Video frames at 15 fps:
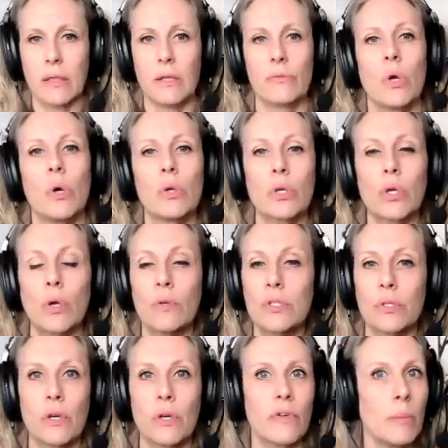the roller
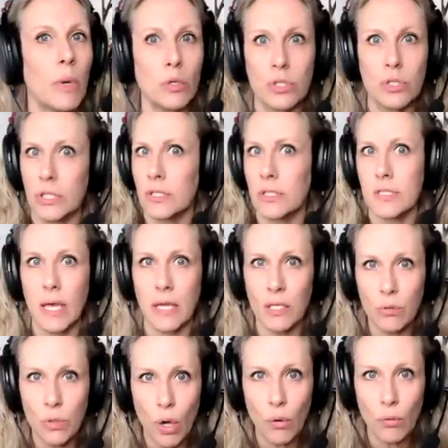coaster of emotions that
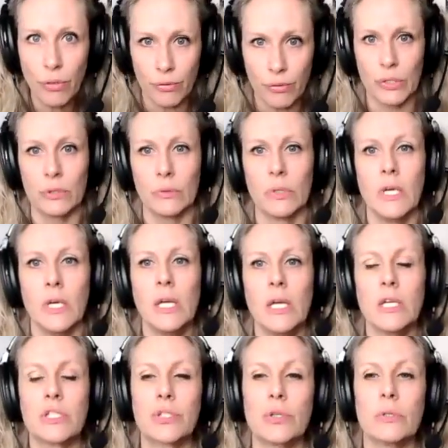you go through.
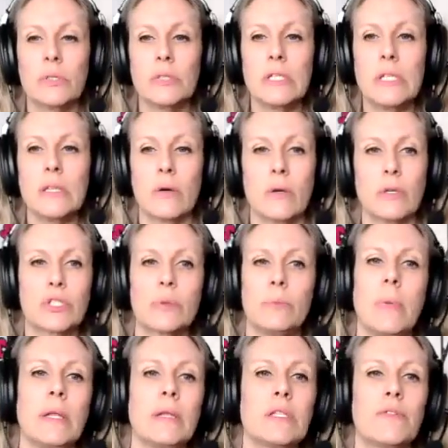Certainly, there are
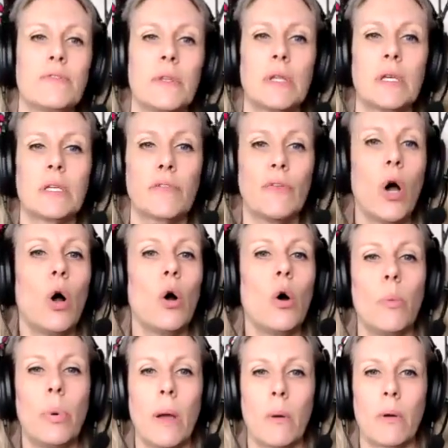tremendous feelings of
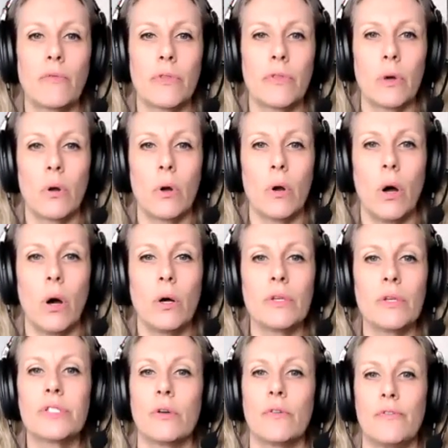hope. However, there are
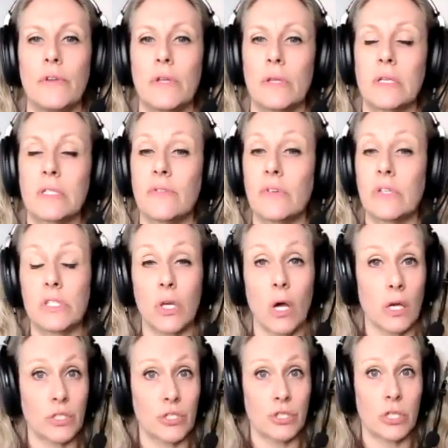also feelings of
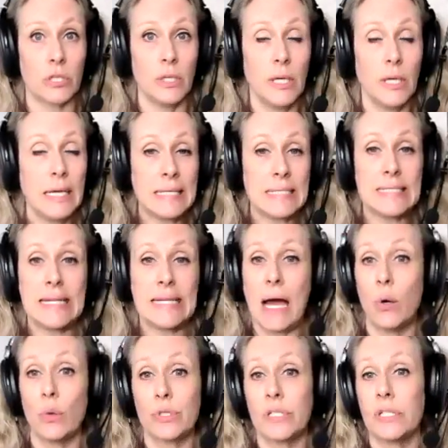exhaustion,
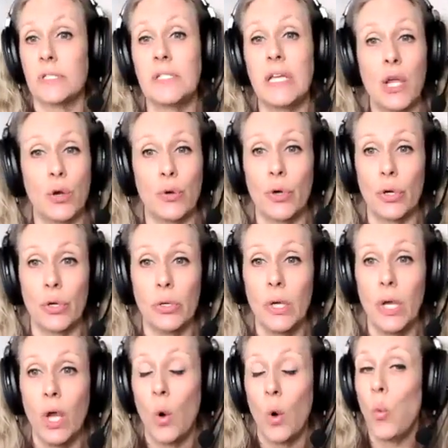doubt, terror,
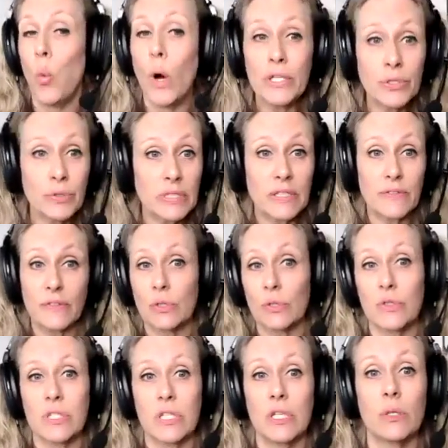wondering if you're
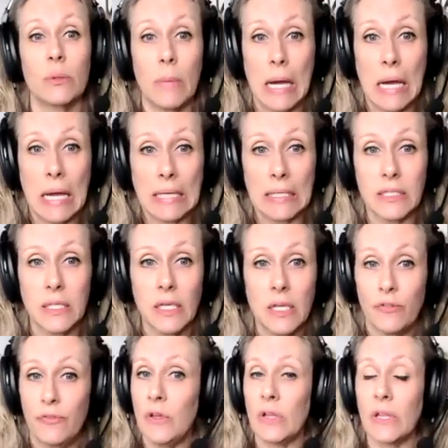losing your mind,
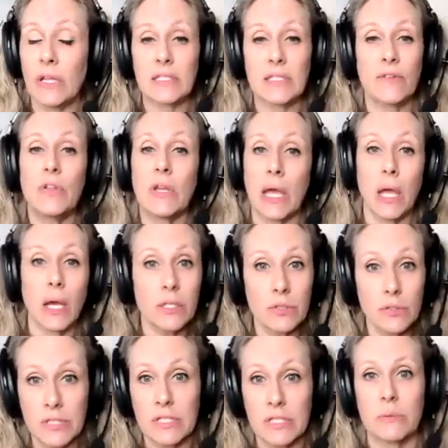feeling as if an
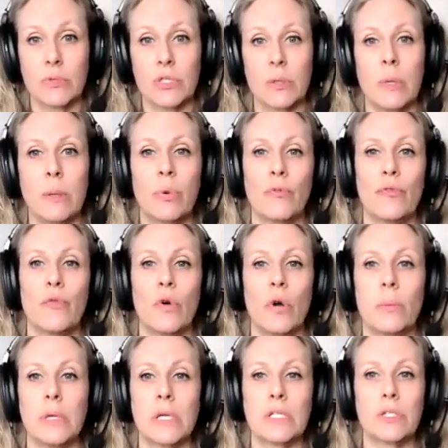exorcism should be
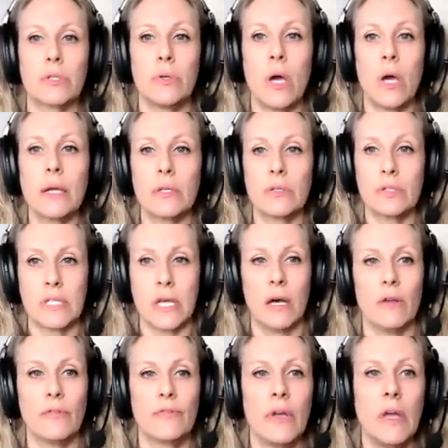performed because you're not
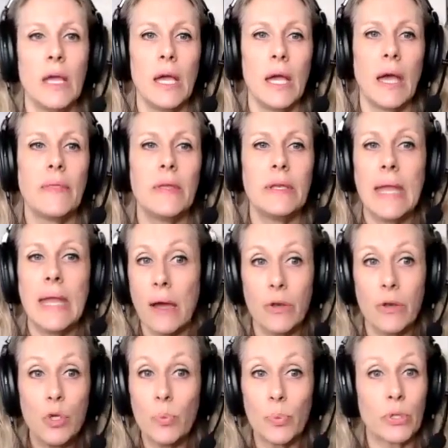yourself, and the
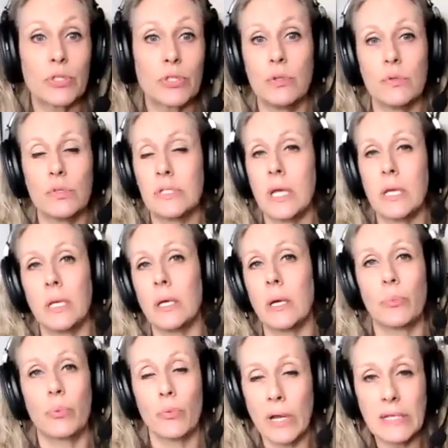new person who's taking
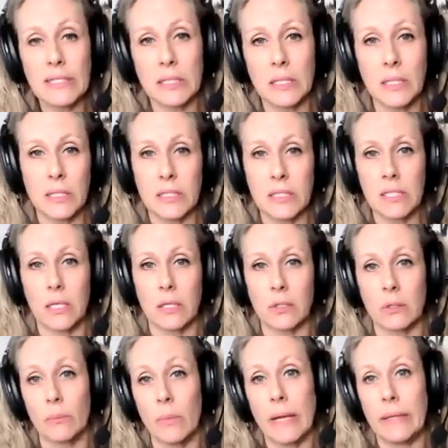up residency in
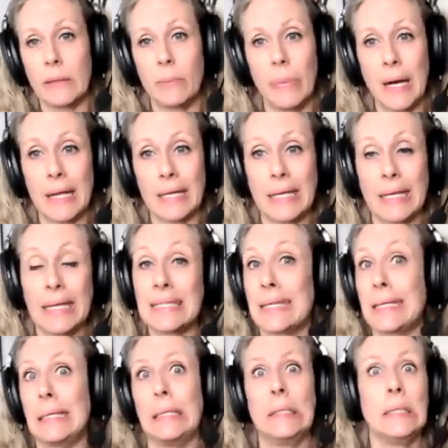your mind and body
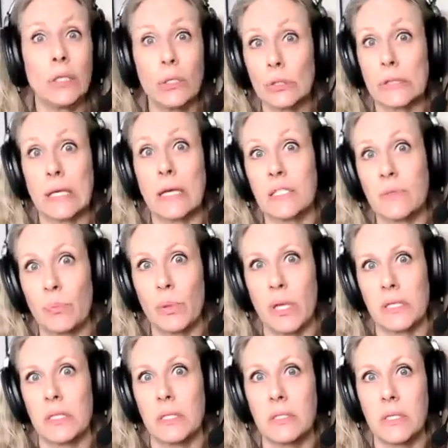isn't nearly as
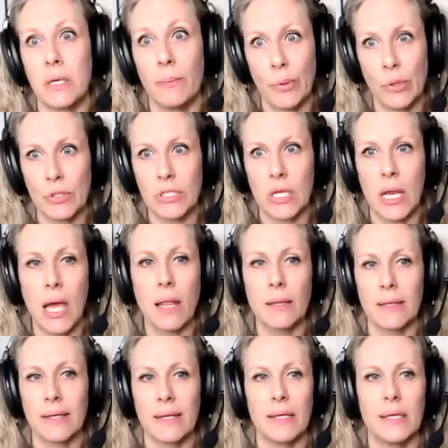pleasant in
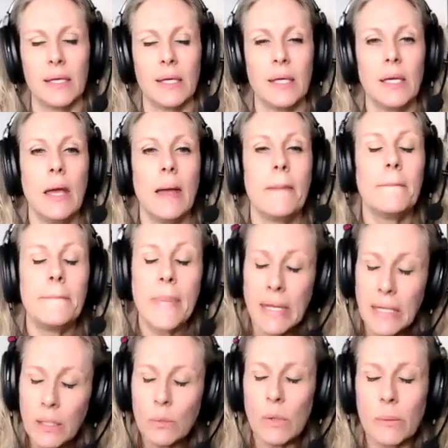personality.
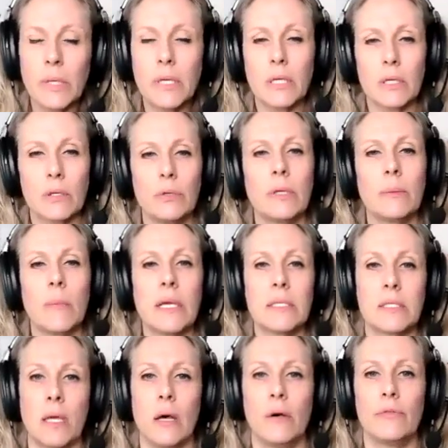Many women, including
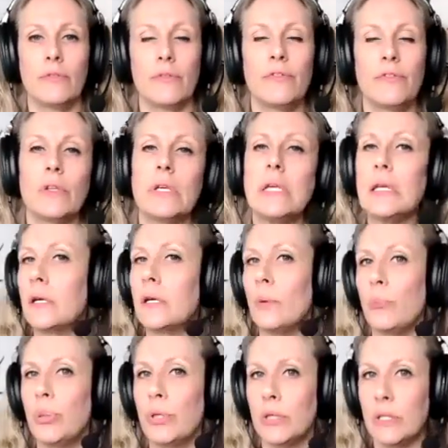myself, feel
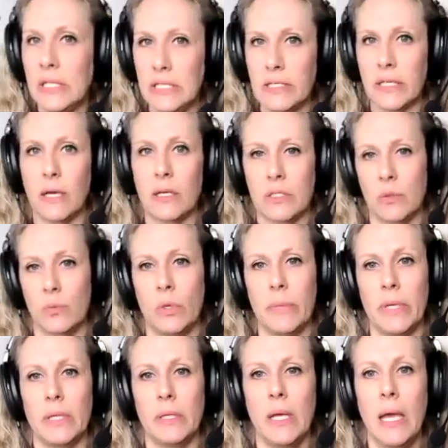incomplete as a
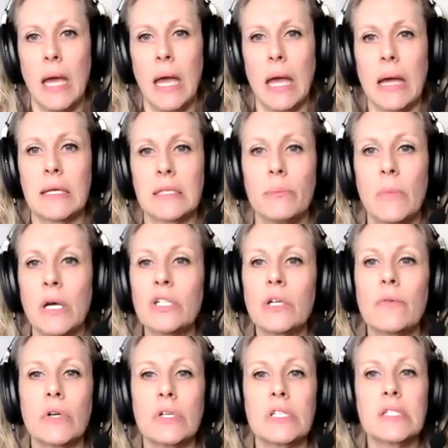woman, as much
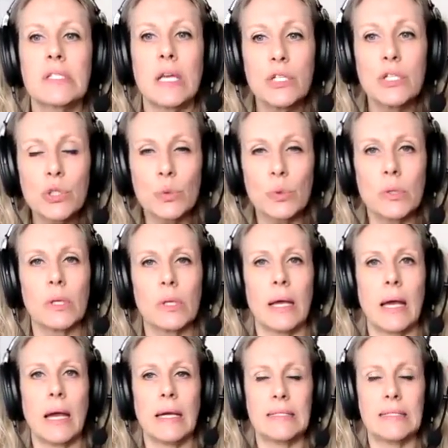of our sensual
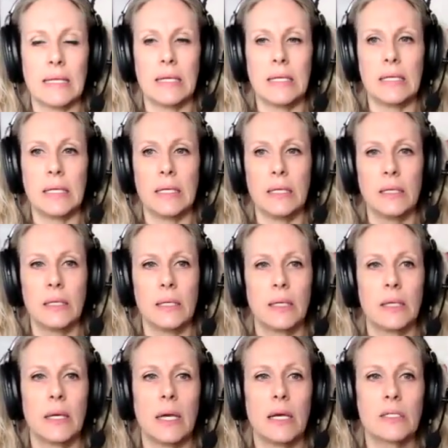identity
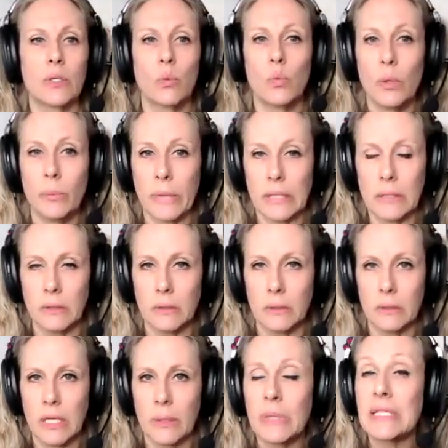as a woman
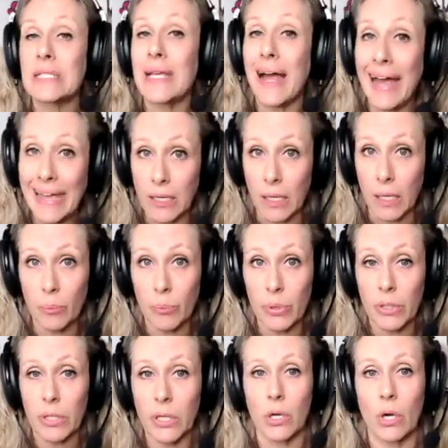can be tied up
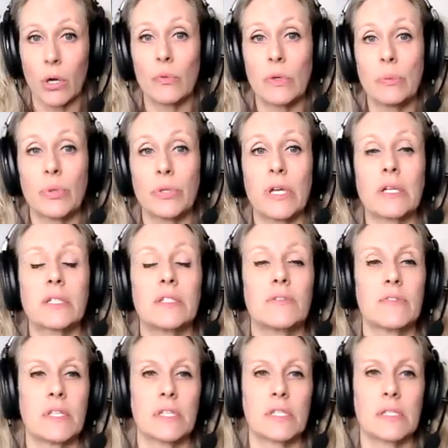in our reproductive
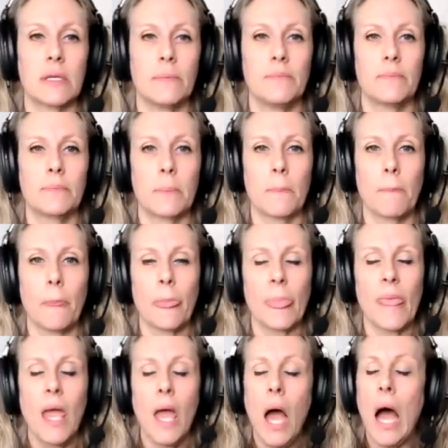system.
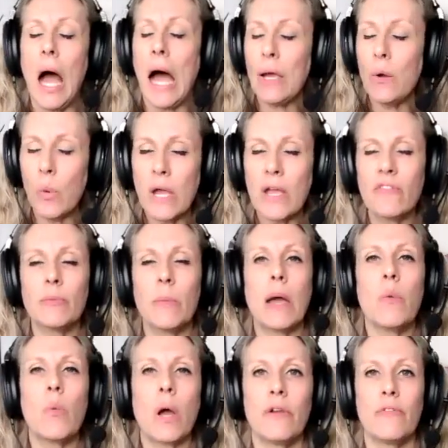I waved my
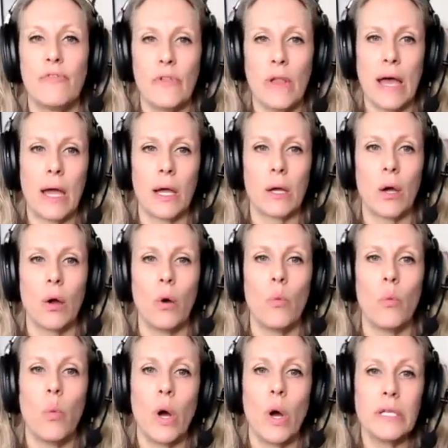white flag
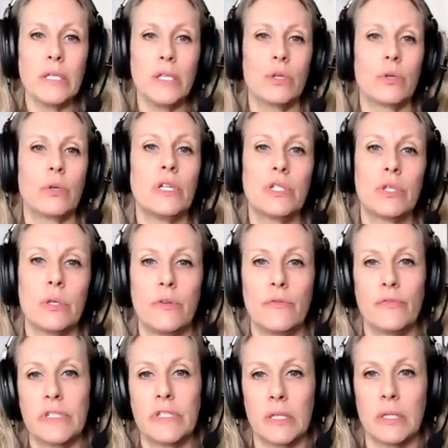1 year into
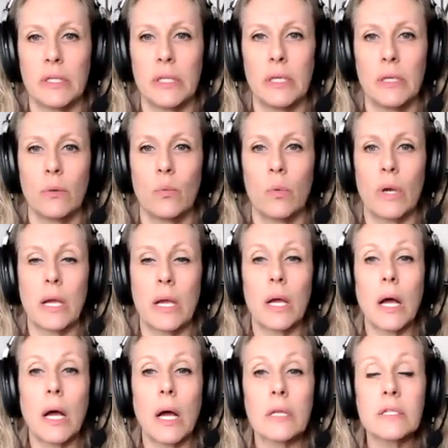infertility when I
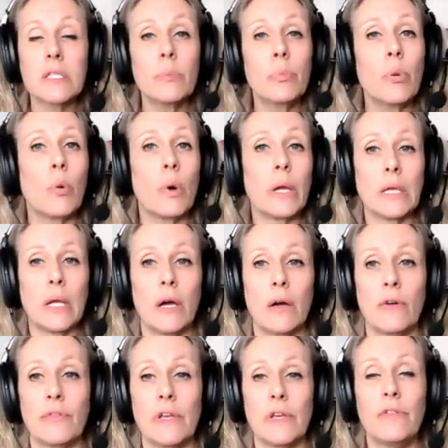got to the point of
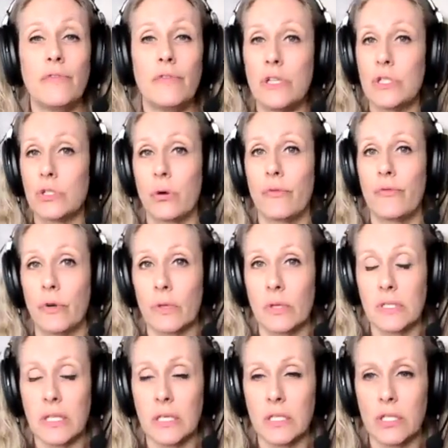in vitro
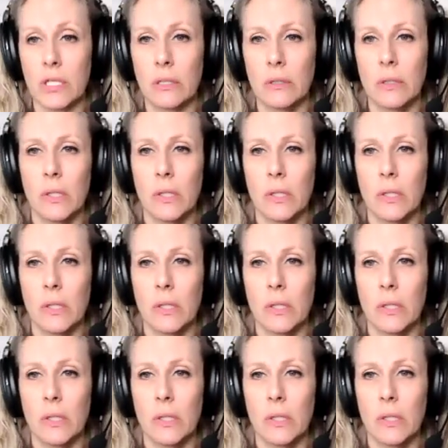fertilization.